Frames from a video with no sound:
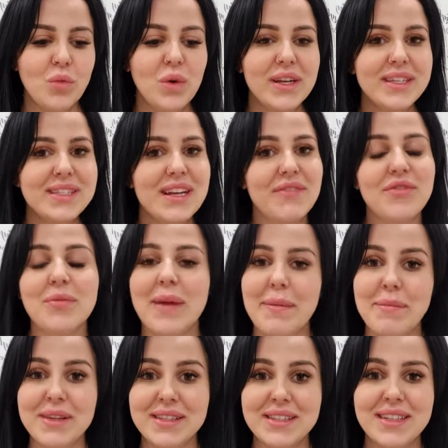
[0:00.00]
What it's done for my
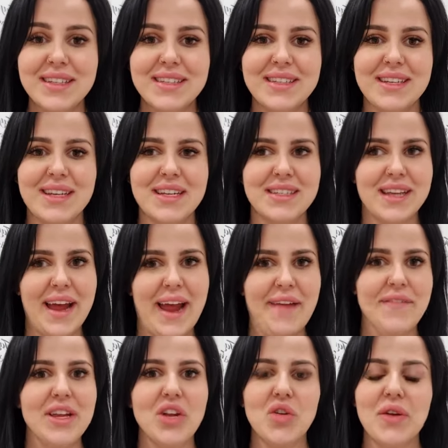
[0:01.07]
business is I
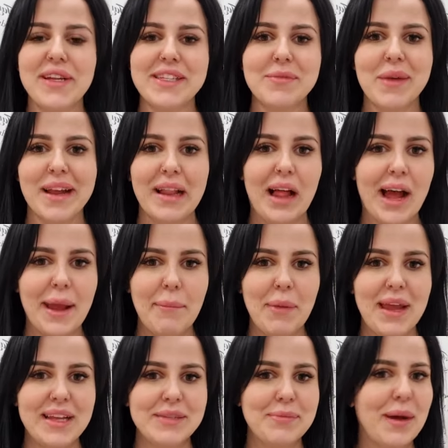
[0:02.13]
have increased my client
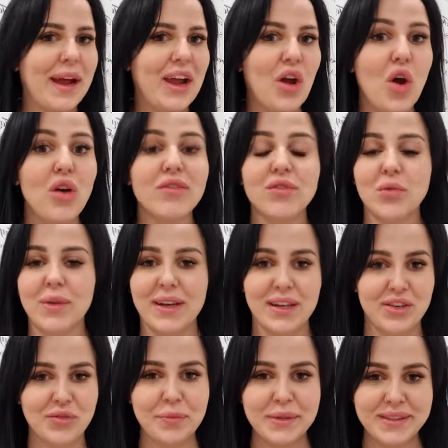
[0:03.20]
base by over 100%.
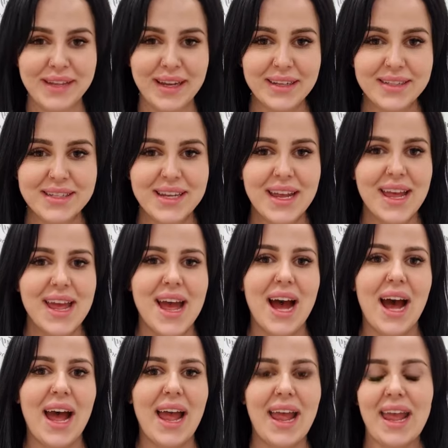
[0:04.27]

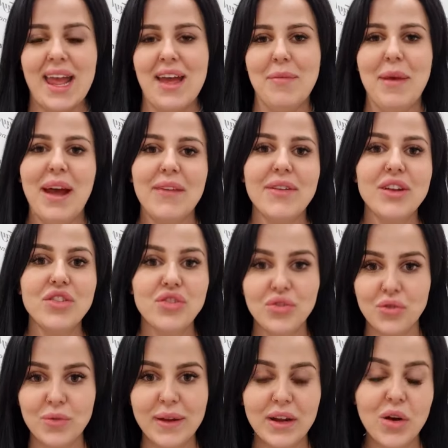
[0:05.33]
I am having
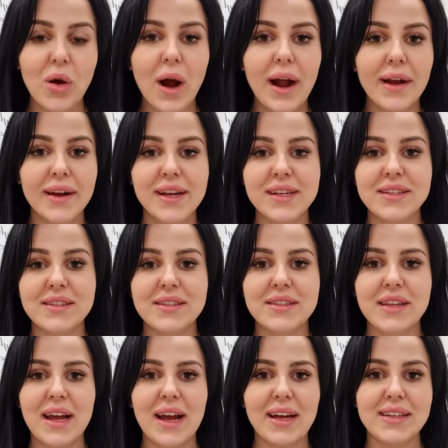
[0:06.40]
new
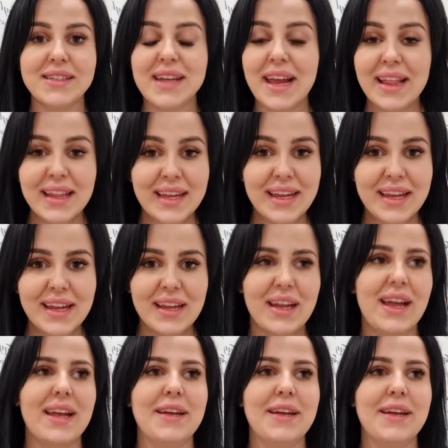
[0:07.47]
inquiries daily,